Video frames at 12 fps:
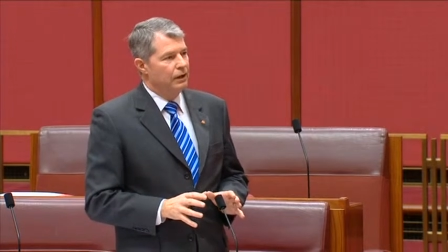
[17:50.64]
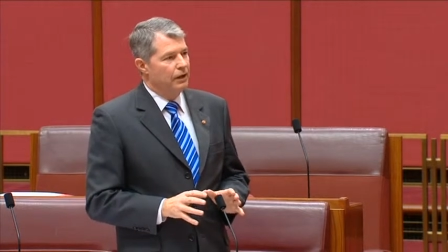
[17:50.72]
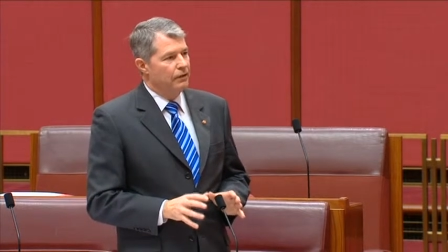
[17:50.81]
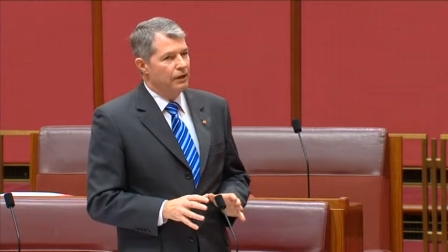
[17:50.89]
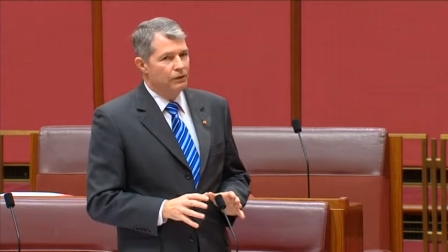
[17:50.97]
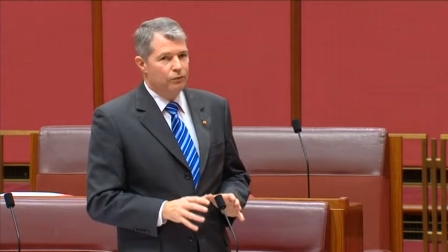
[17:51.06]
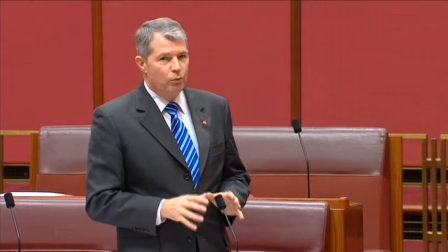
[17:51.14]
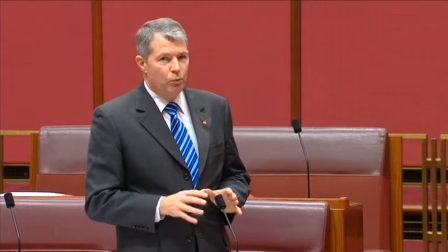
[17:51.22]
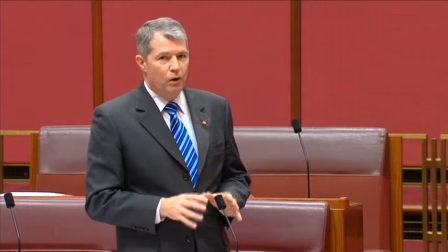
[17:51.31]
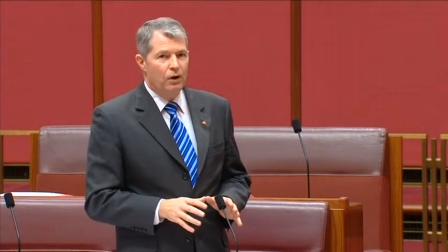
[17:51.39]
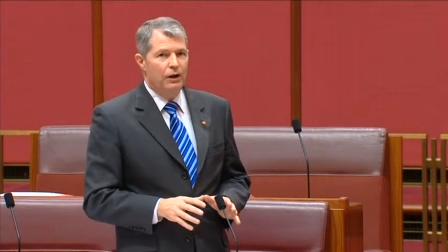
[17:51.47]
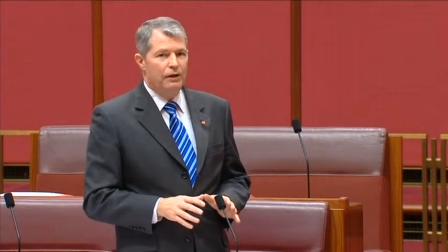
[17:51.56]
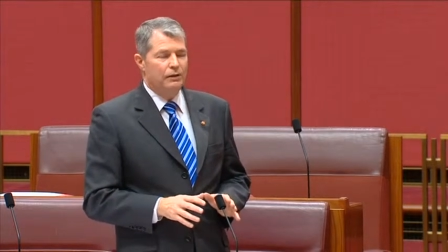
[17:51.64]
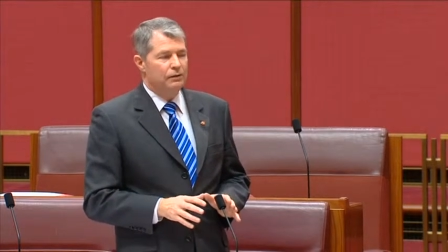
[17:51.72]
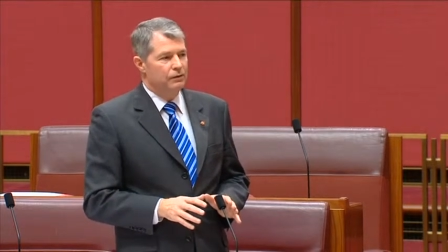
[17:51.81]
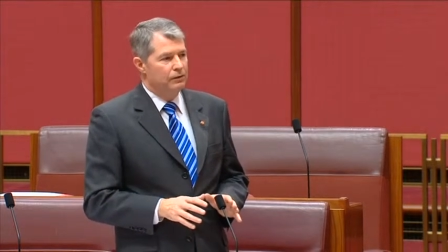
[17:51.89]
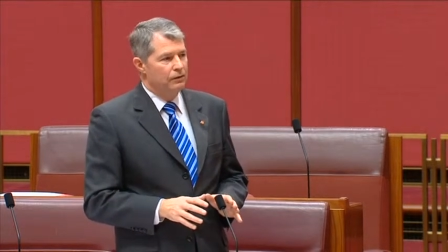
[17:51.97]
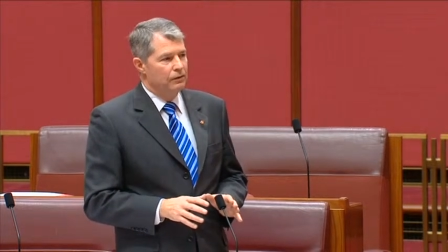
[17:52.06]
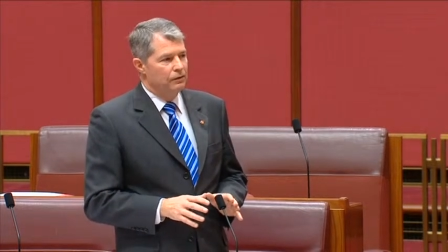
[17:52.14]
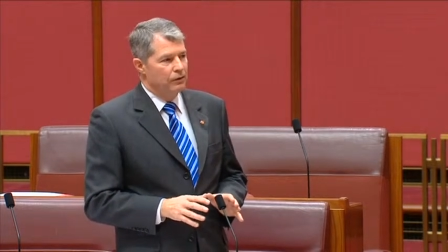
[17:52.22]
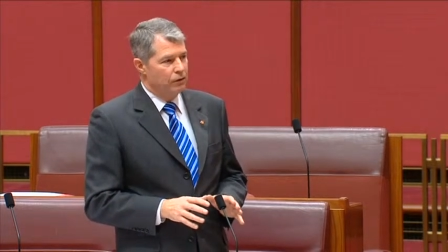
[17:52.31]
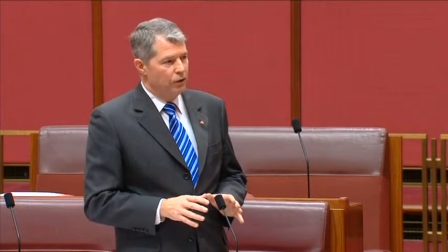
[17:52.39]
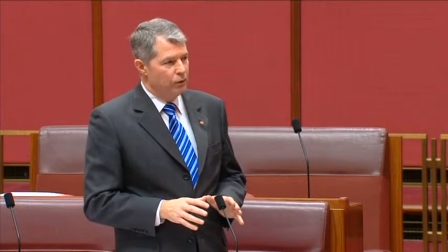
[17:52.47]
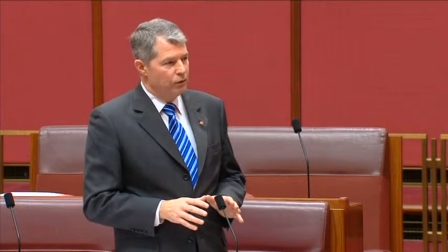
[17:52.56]
And that's why the
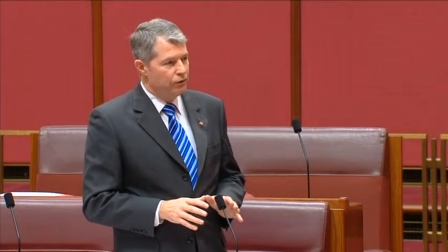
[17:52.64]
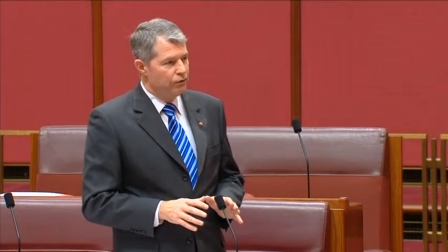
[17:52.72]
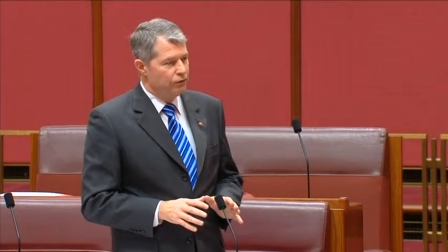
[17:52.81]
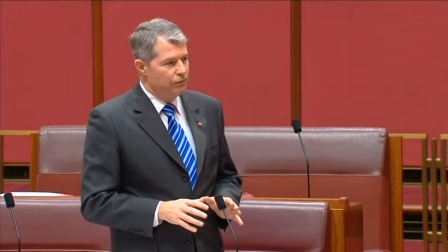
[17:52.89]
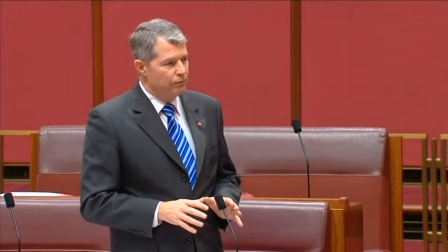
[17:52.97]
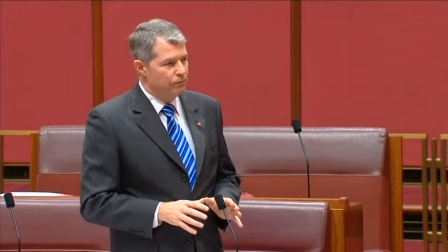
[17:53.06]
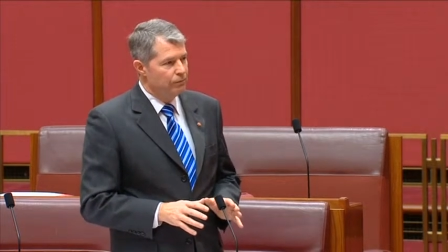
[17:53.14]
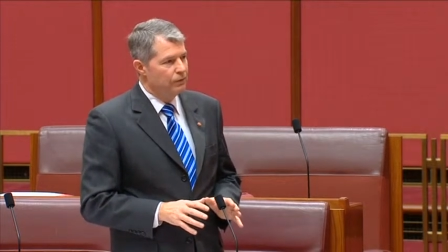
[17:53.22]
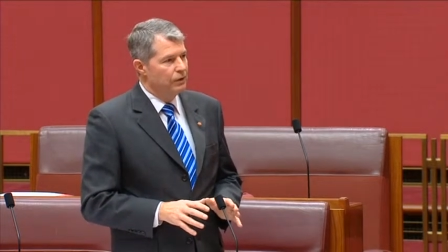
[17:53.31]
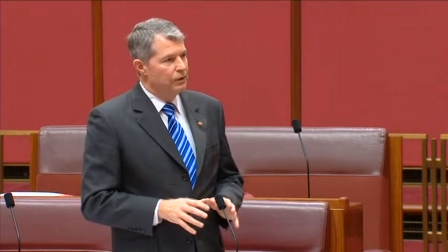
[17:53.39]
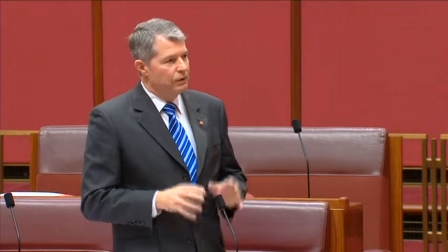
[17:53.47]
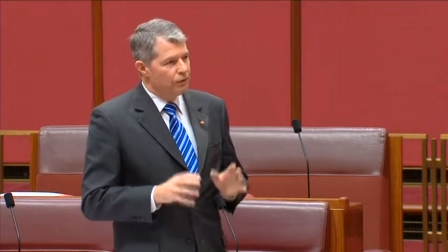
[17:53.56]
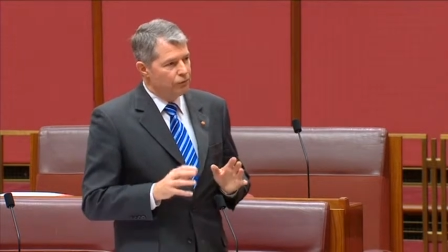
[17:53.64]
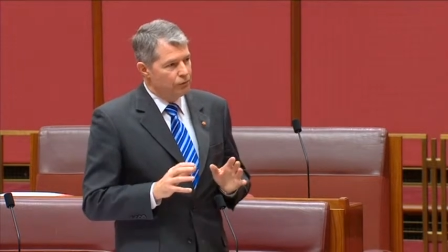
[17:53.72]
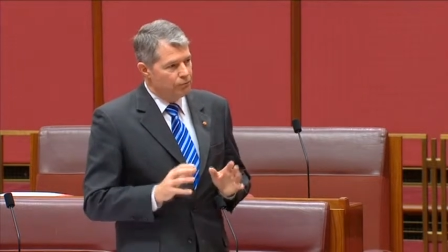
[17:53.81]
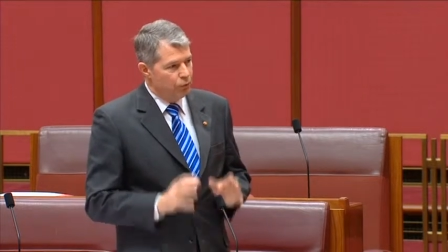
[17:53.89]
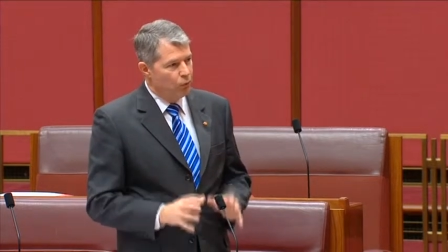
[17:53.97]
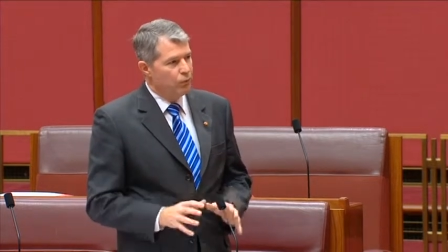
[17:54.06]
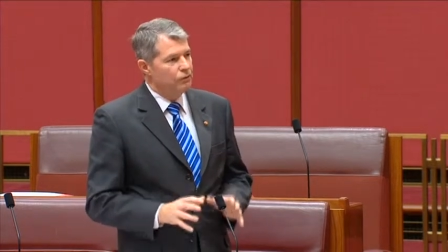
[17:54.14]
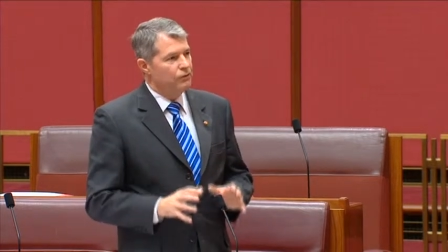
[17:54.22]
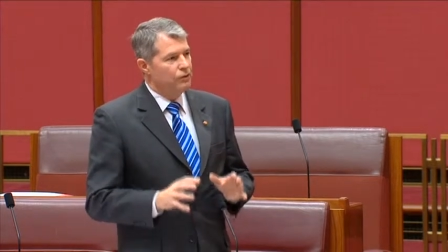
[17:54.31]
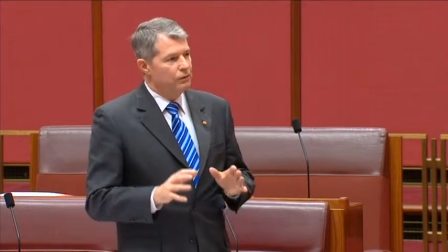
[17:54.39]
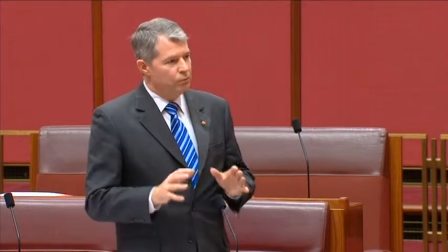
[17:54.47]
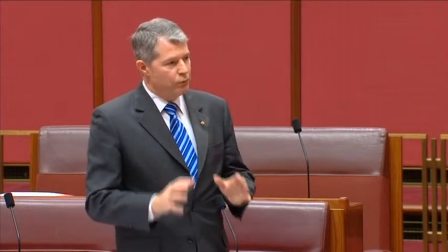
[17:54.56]
Coalition supports
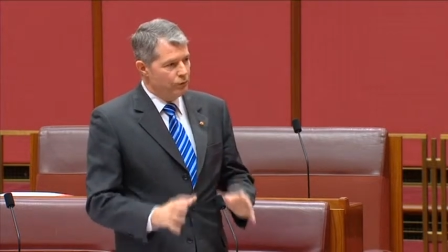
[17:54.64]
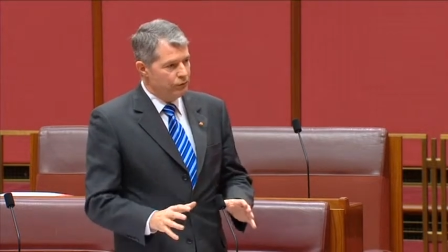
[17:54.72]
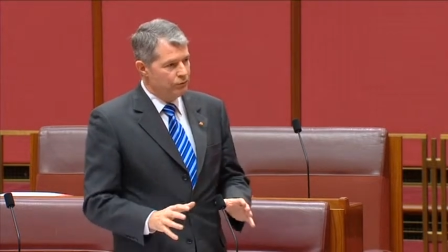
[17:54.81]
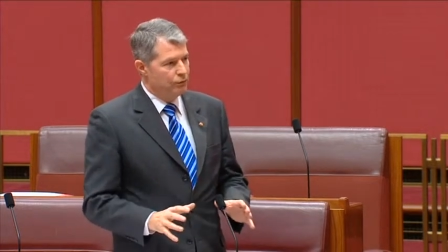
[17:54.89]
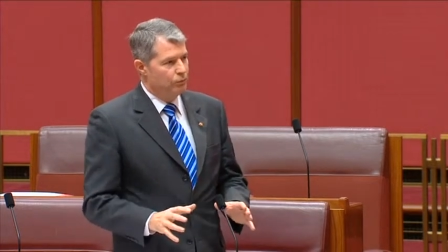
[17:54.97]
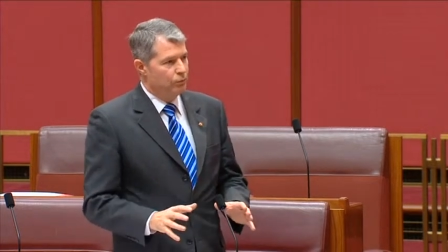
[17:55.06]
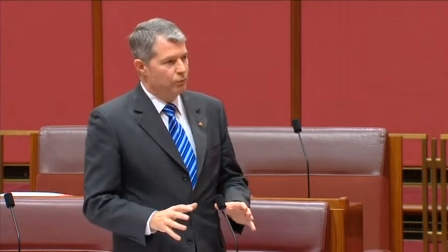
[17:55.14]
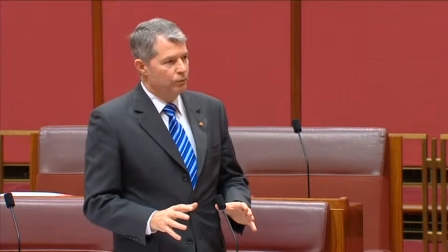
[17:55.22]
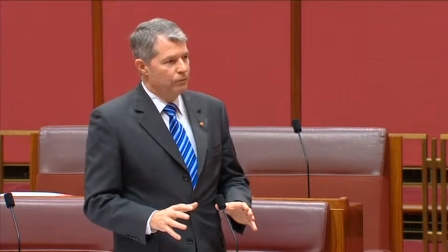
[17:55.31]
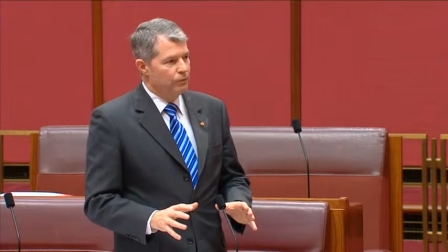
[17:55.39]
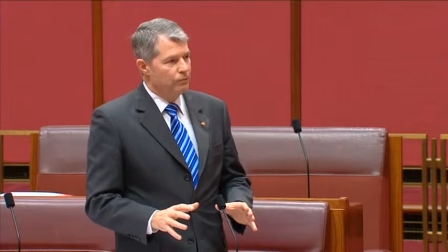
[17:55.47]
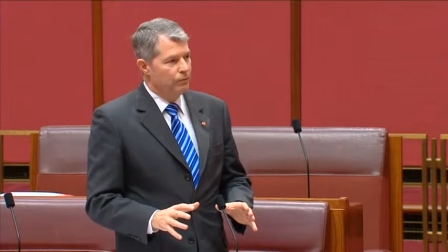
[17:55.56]
in principle